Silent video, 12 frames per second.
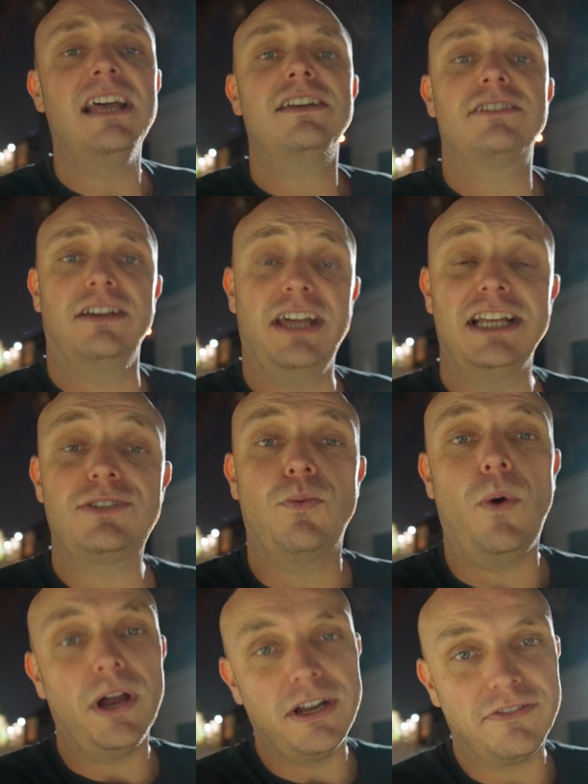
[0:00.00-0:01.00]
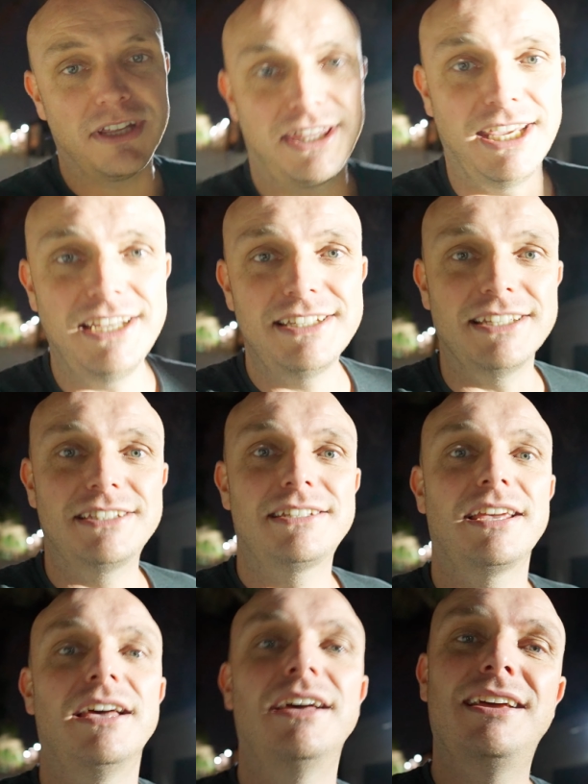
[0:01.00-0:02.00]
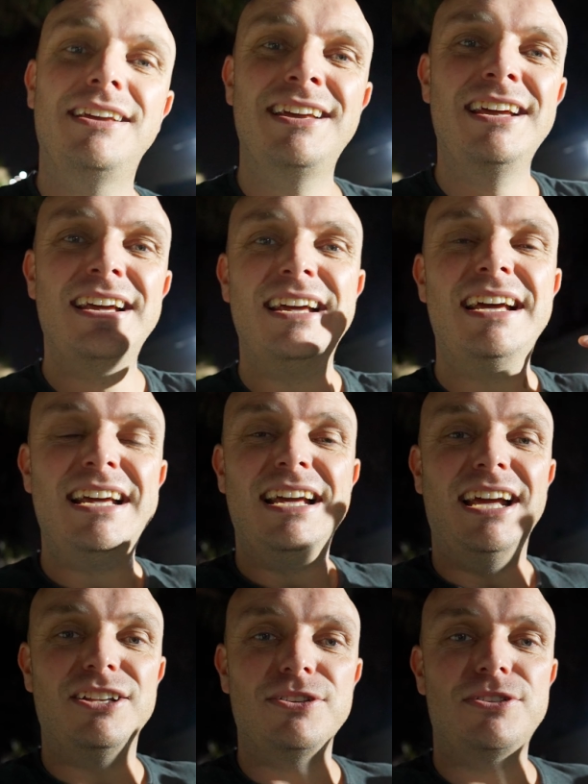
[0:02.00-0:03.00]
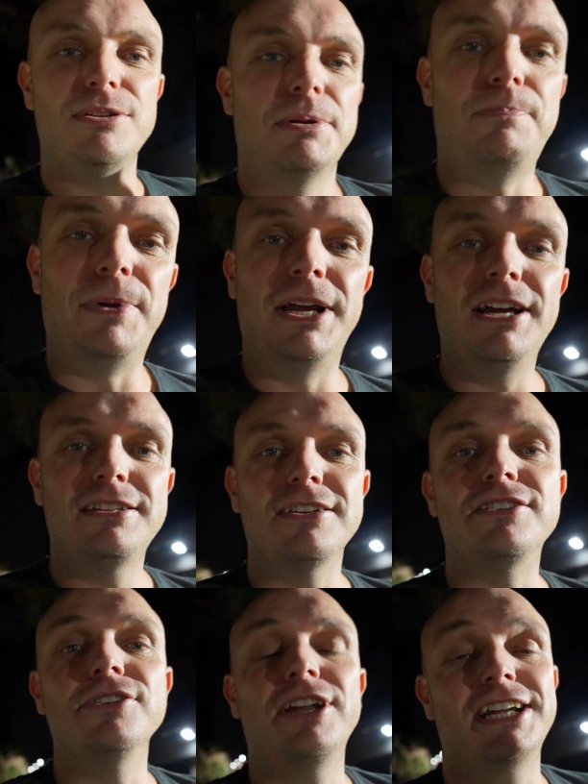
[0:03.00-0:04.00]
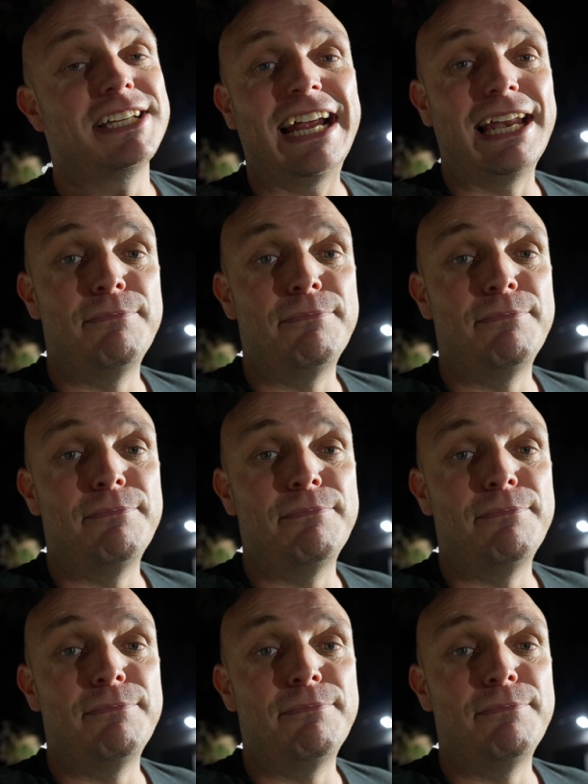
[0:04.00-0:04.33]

So that's one of the things. It's also a bit bigger, so it's not exactly